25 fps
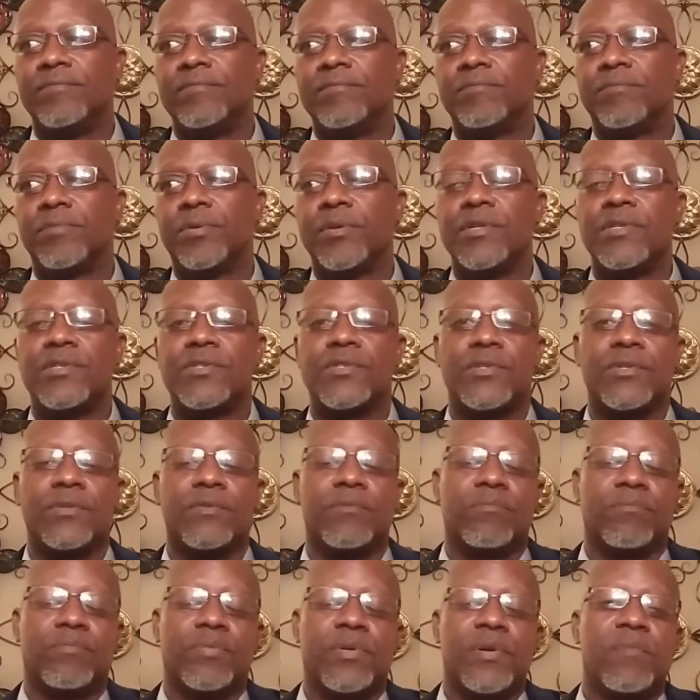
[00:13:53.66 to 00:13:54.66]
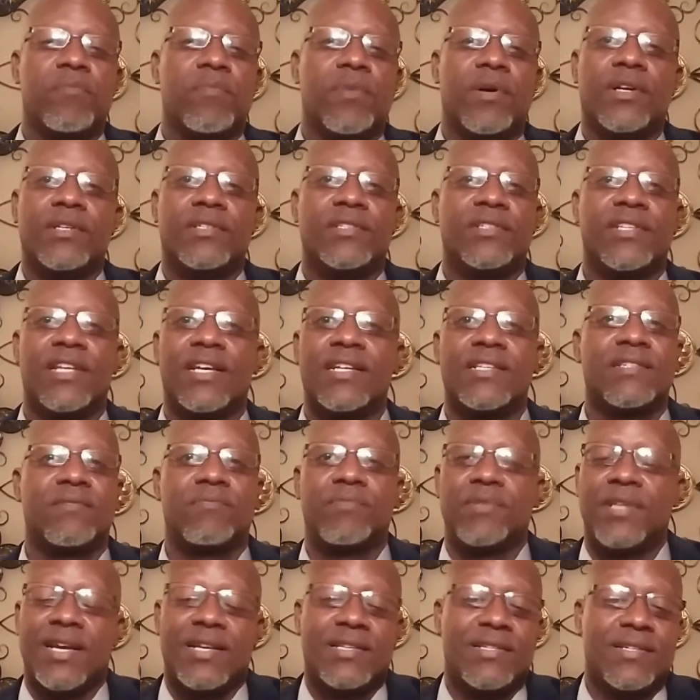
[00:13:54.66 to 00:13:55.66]
pretty much
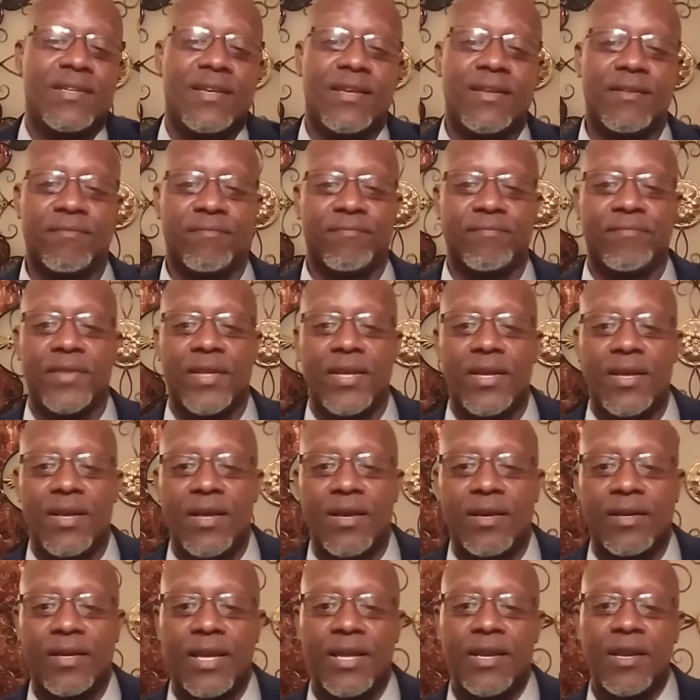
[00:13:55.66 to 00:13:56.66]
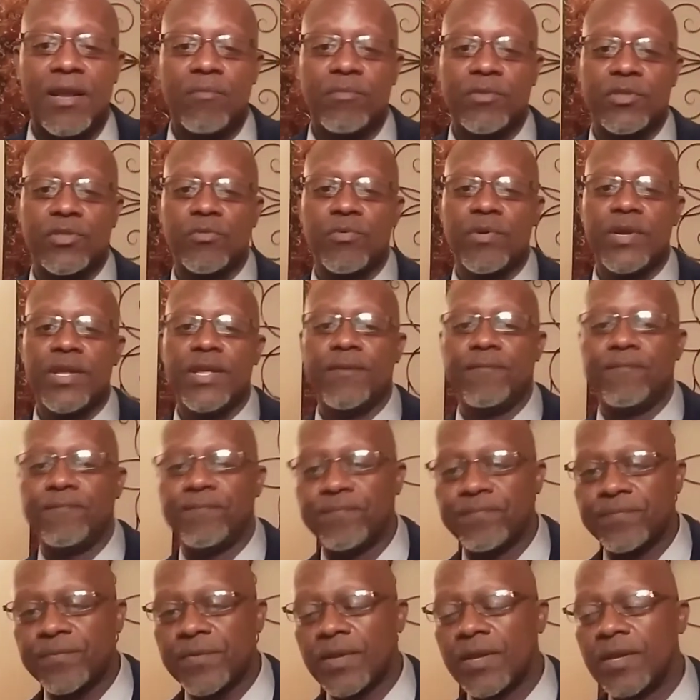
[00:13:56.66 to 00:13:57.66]
that's it. Okay, number 3,
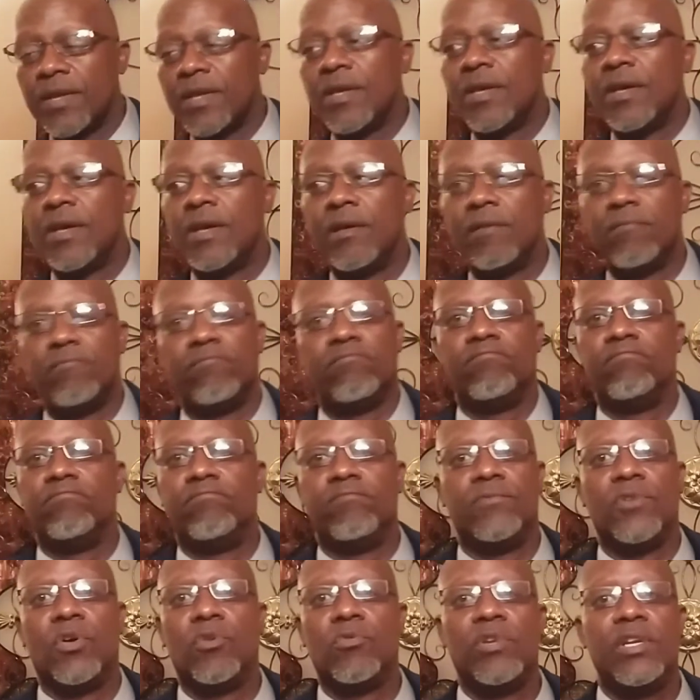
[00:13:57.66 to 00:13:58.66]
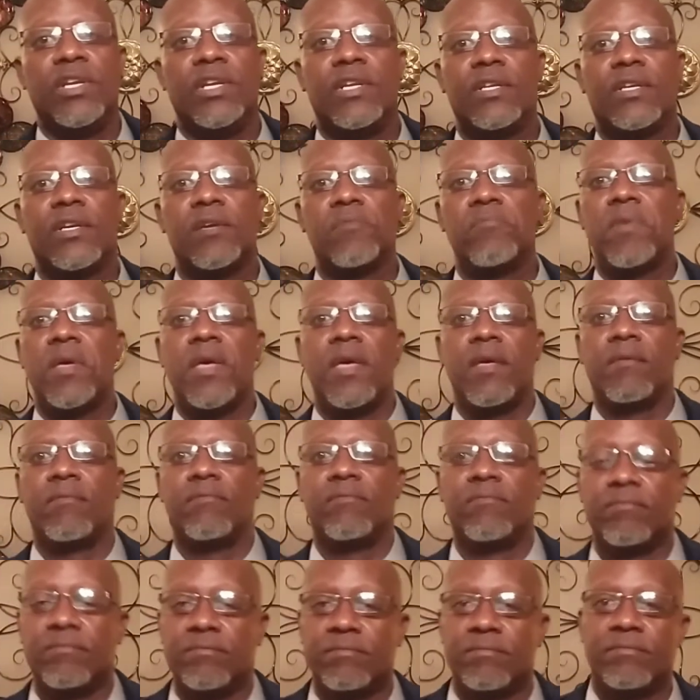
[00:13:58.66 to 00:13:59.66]
no need to commit.
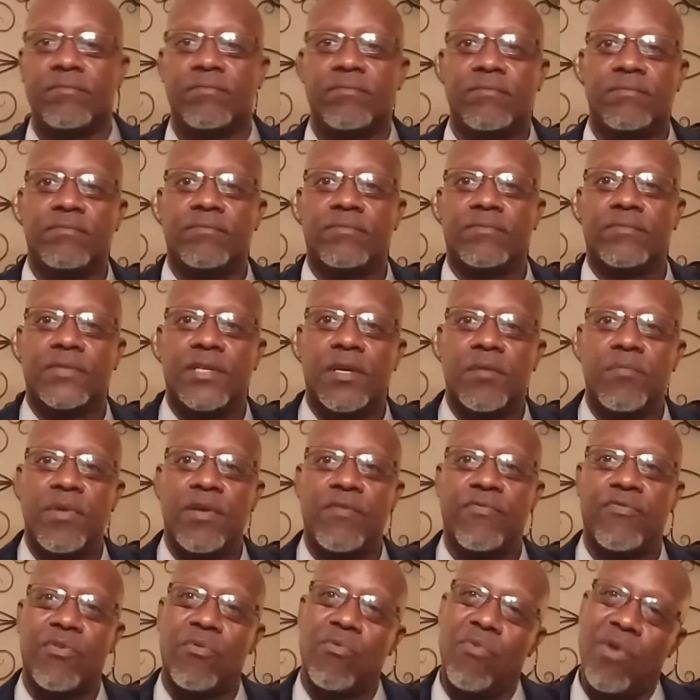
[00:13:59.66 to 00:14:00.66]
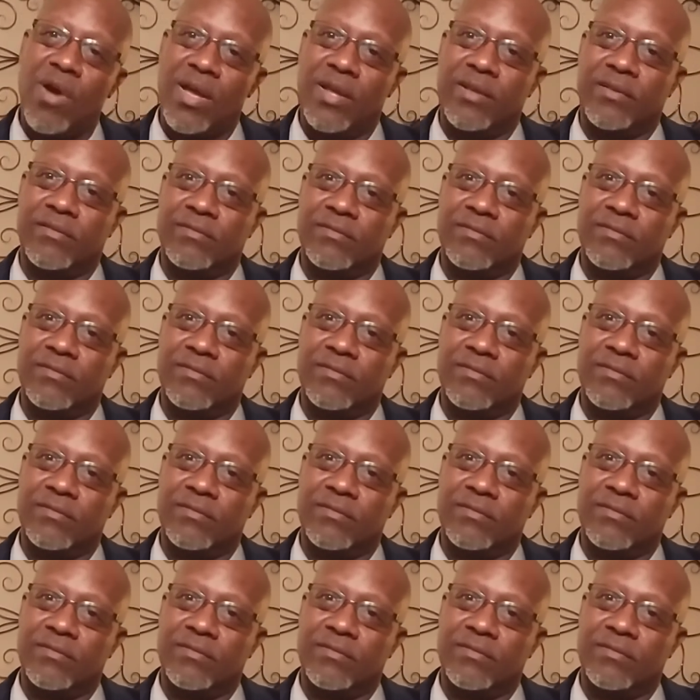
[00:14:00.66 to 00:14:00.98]
Commit for what?